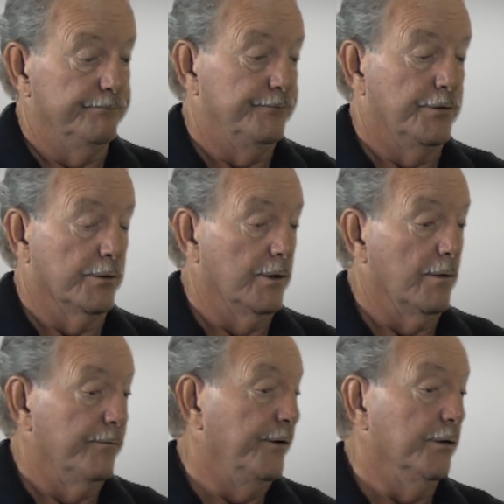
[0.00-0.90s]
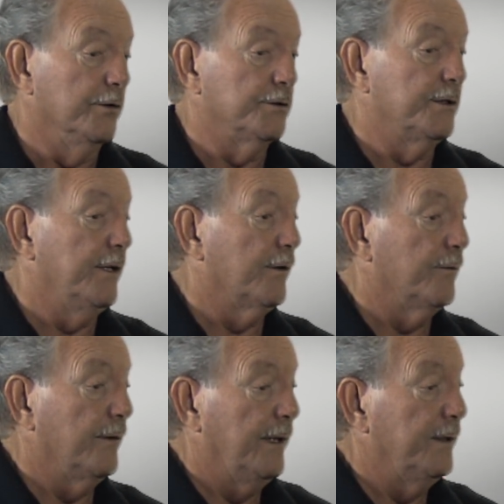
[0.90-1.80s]
for our viewers
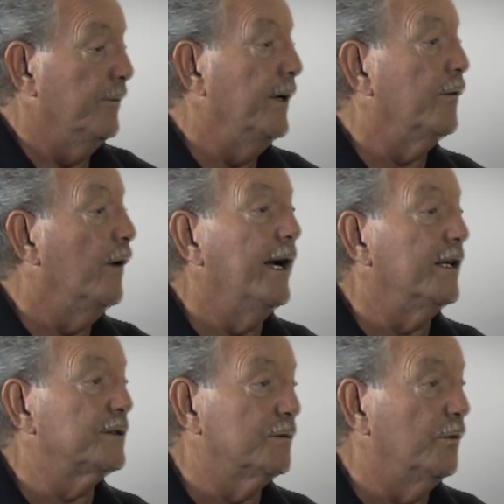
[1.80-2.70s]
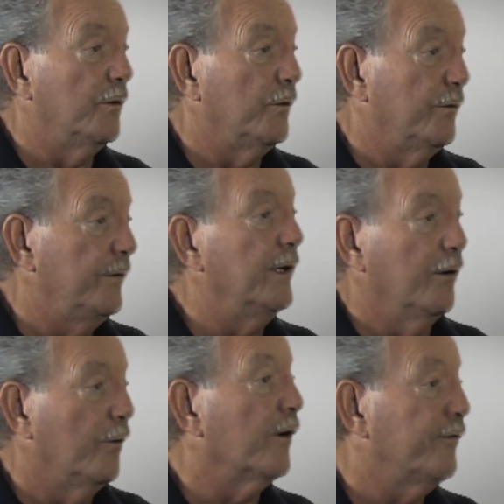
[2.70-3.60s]
here in the Midwest,
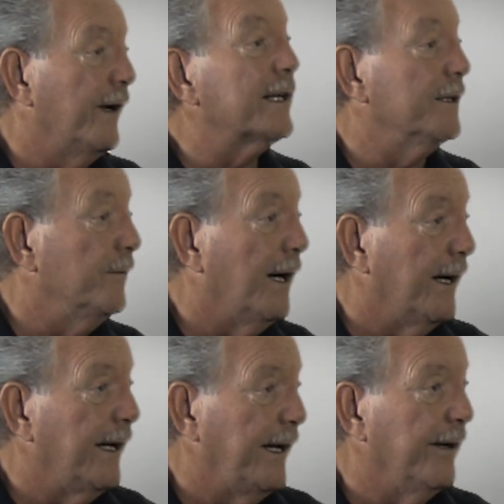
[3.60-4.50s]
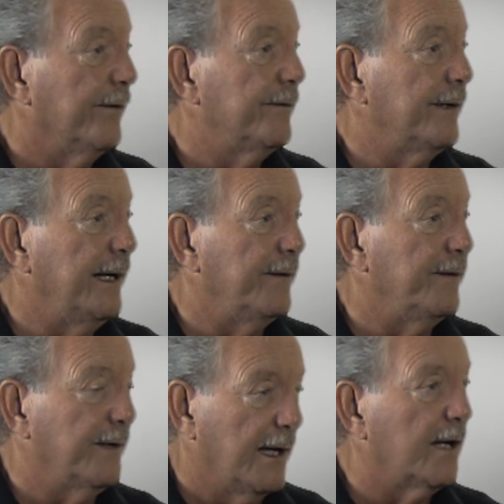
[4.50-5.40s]
we're affected by hail.
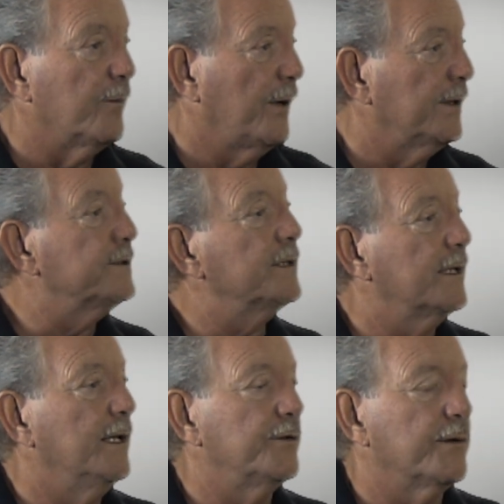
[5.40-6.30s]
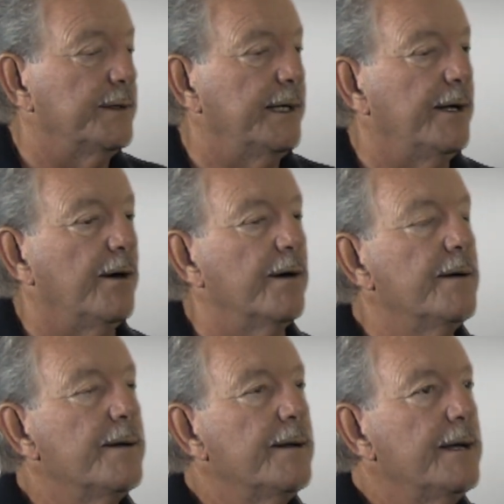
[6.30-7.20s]
And a lot of parts of the country they are.
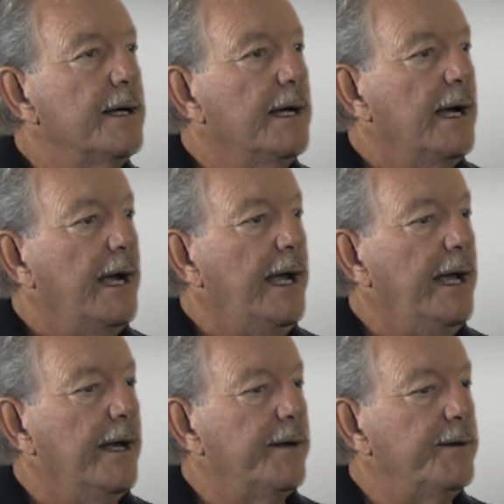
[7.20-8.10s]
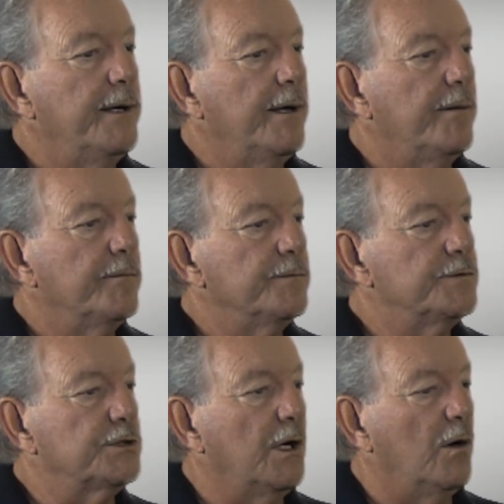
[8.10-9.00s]
And
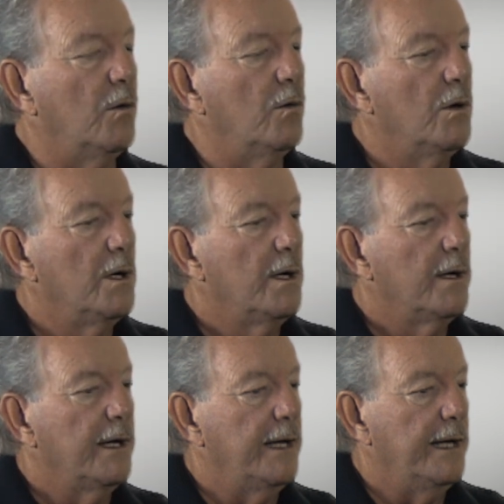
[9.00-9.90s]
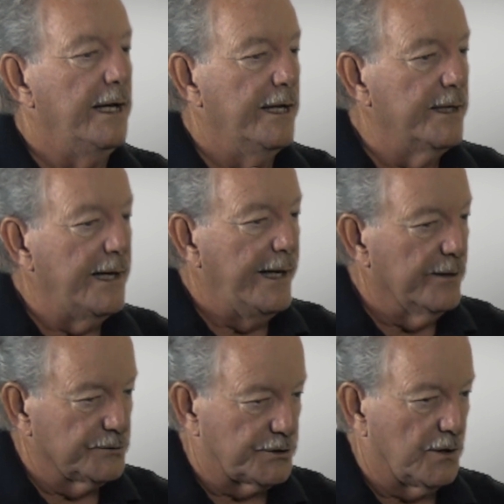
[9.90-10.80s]
so in a
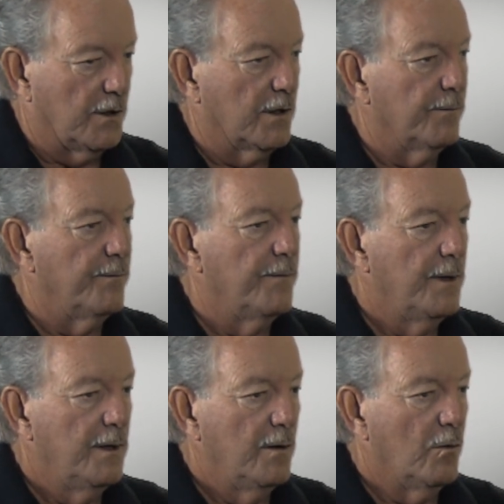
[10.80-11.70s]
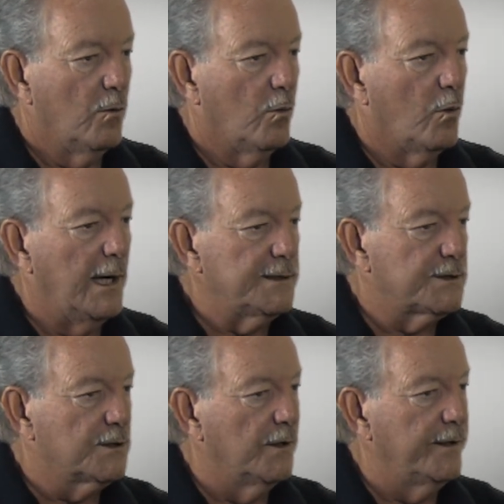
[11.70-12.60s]
hailstorm,
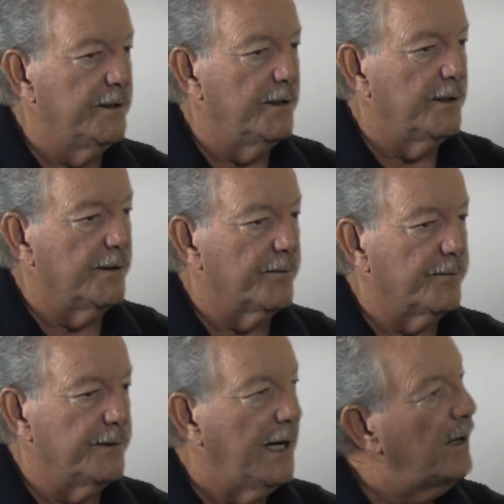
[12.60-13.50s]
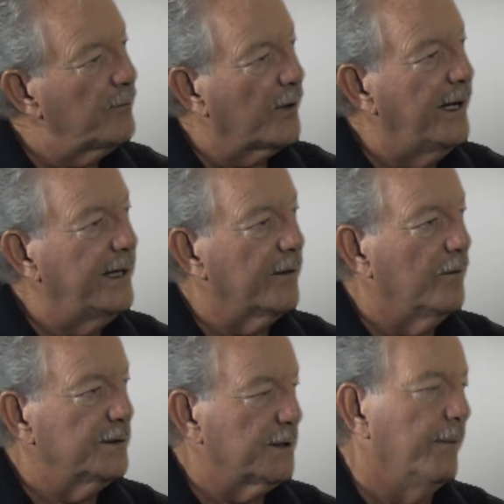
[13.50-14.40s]
what's going to not break and
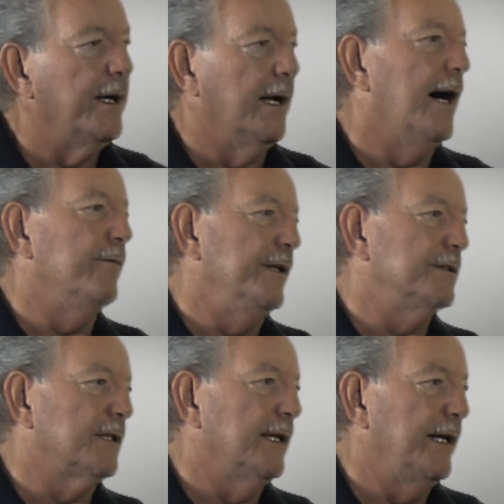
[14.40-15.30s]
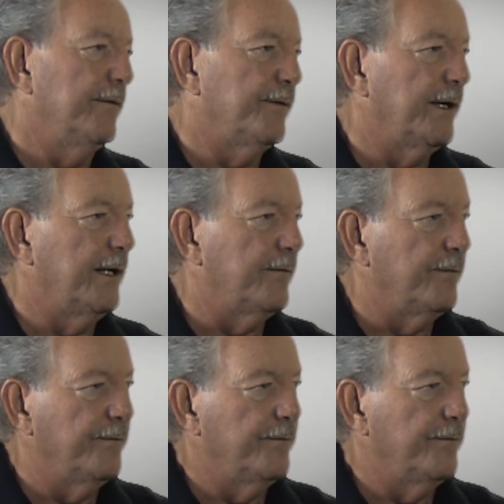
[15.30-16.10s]
obviously if you get